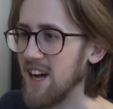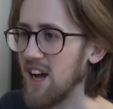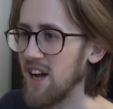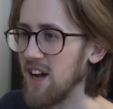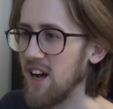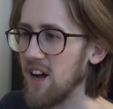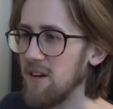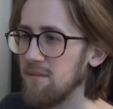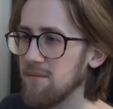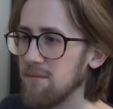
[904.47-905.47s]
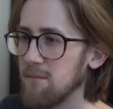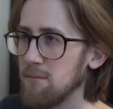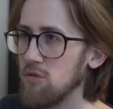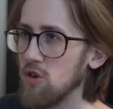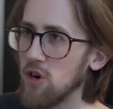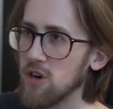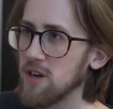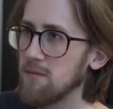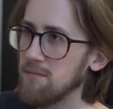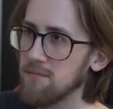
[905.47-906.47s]

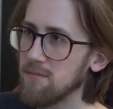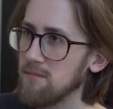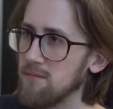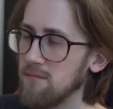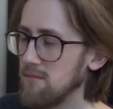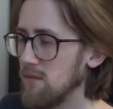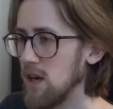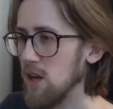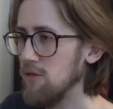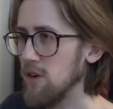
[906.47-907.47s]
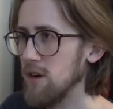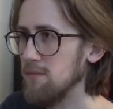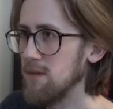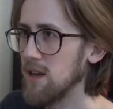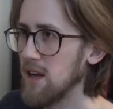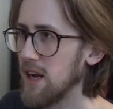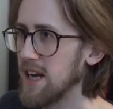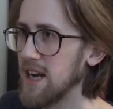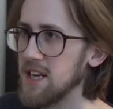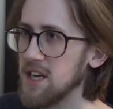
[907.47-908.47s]
Brooke, I love her.
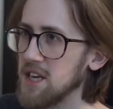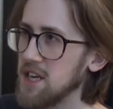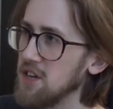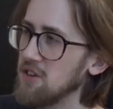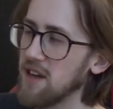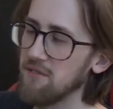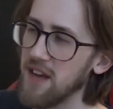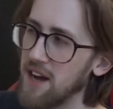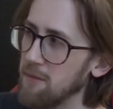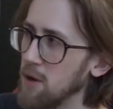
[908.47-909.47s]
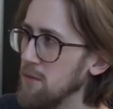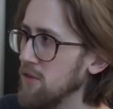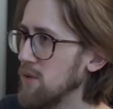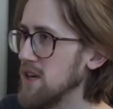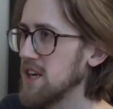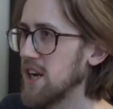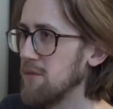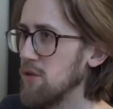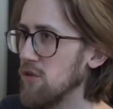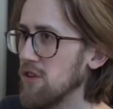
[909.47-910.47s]
Again, she does have down moments where she kind
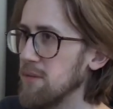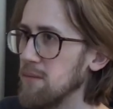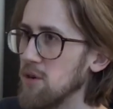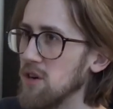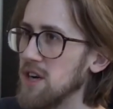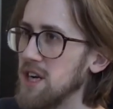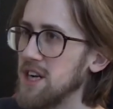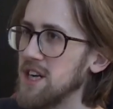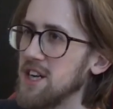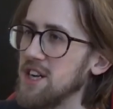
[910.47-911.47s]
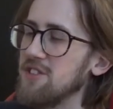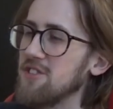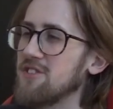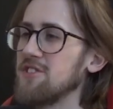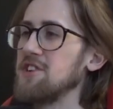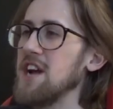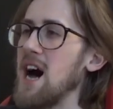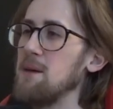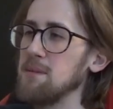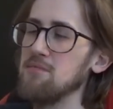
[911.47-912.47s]
of annoys me, but she's just such a
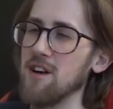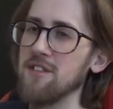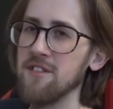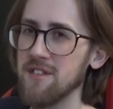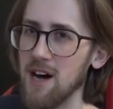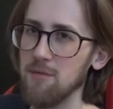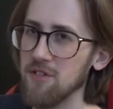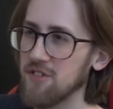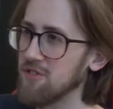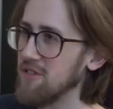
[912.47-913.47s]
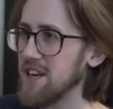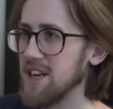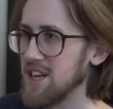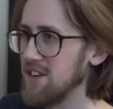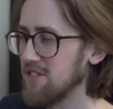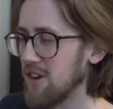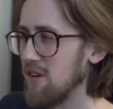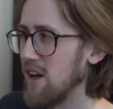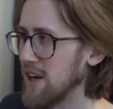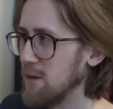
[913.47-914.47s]
happy presence to have on screen. She's so
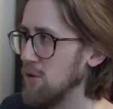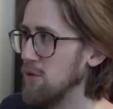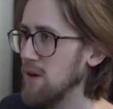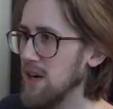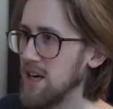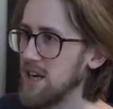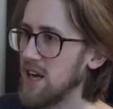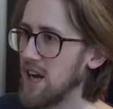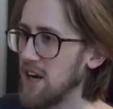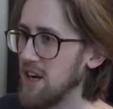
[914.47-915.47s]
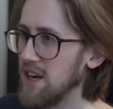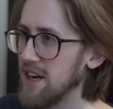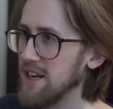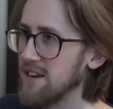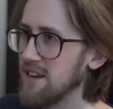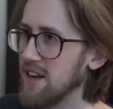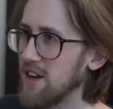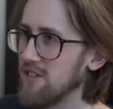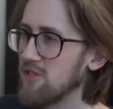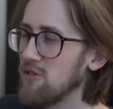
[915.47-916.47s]
likeable. And
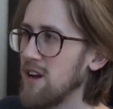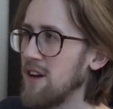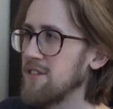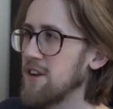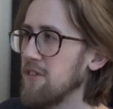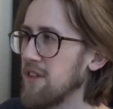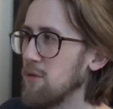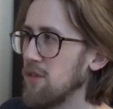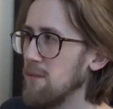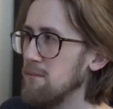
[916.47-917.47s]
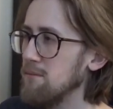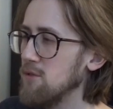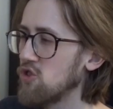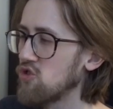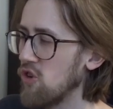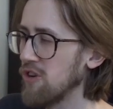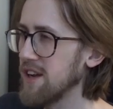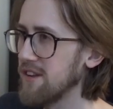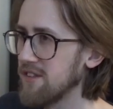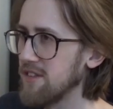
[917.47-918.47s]
storylines, I don't think, were the
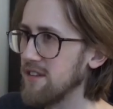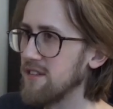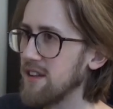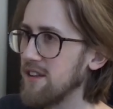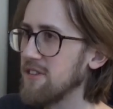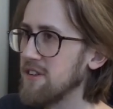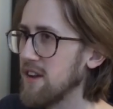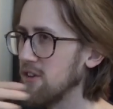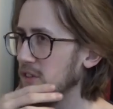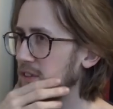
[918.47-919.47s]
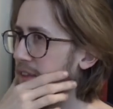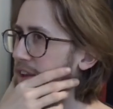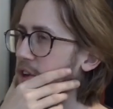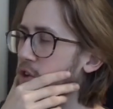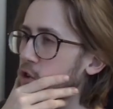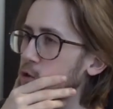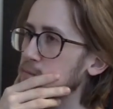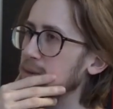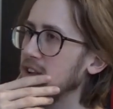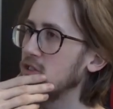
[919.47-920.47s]
strongest this season. I do think they can do
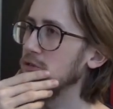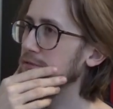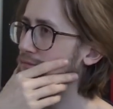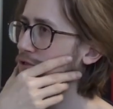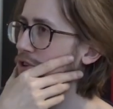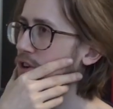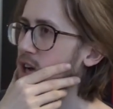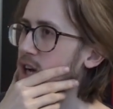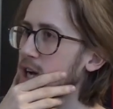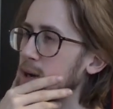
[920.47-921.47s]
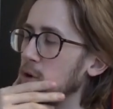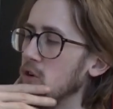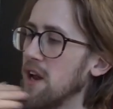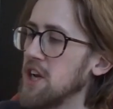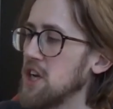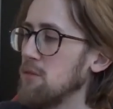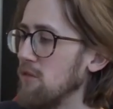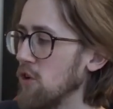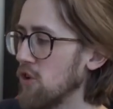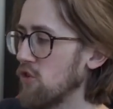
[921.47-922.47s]
better with Brooke. But her relationship
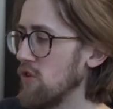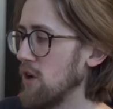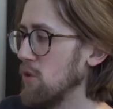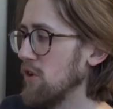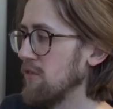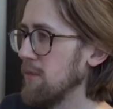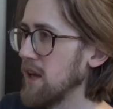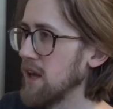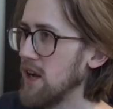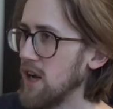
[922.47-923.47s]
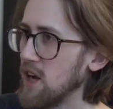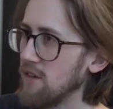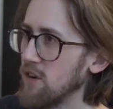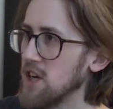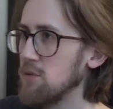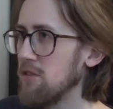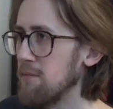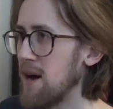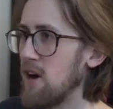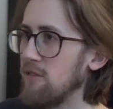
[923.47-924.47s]
with Lucas really worked for me. Her friendship with
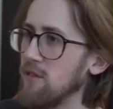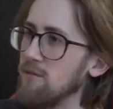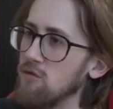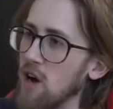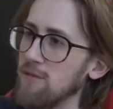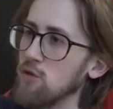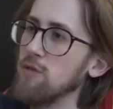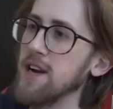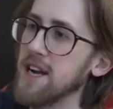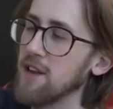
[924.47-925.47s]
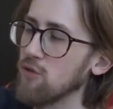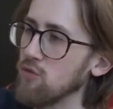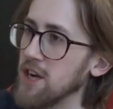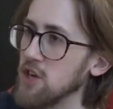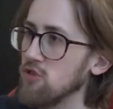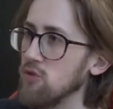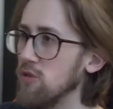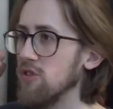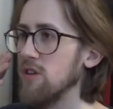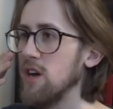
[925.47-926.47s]
Malph, her rivalry against Rachel
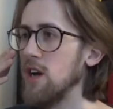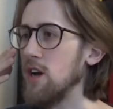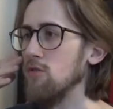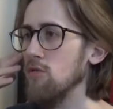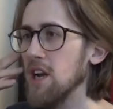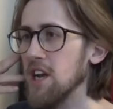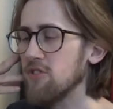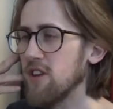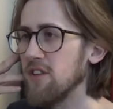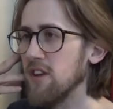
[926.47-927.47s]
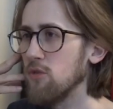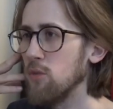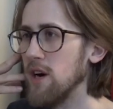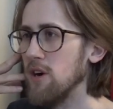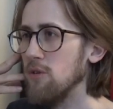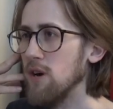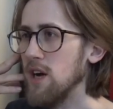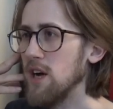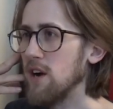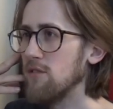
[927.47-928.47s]
was really interesting as well.
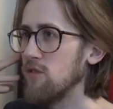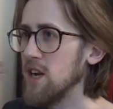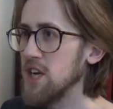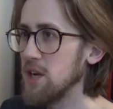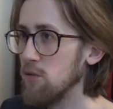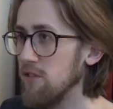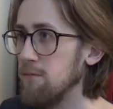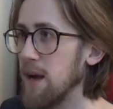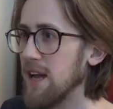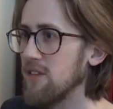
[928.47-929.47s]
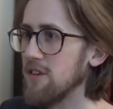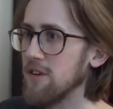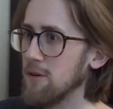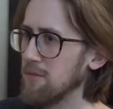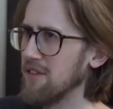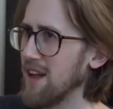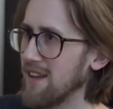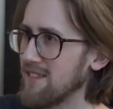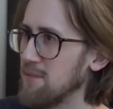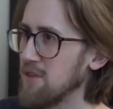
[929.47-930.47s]
Her friendship with Peyton up to that
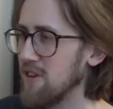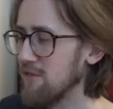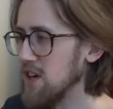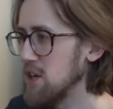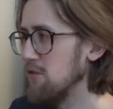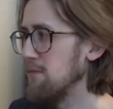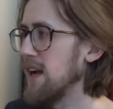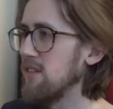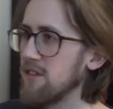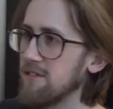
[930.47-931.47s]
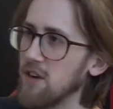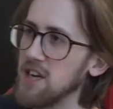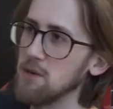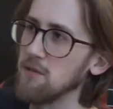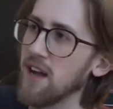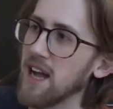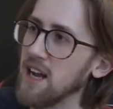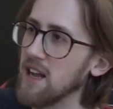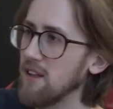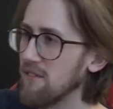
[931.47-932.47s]
last episode. Her friendship with Peyton, her friendship with
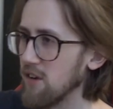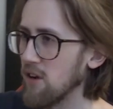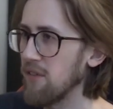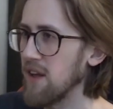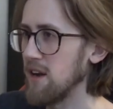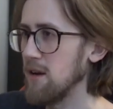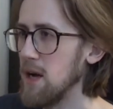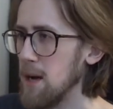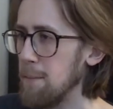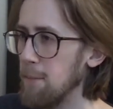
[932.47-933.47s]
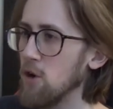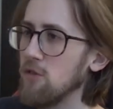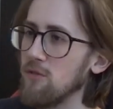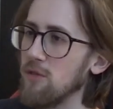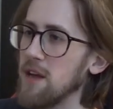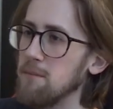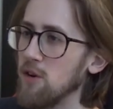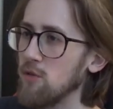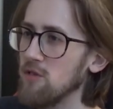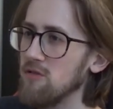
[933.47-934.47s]
Haley. I feel like they
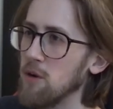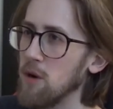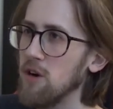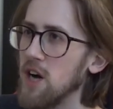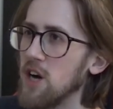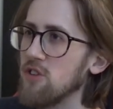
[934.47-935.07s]
both work really well.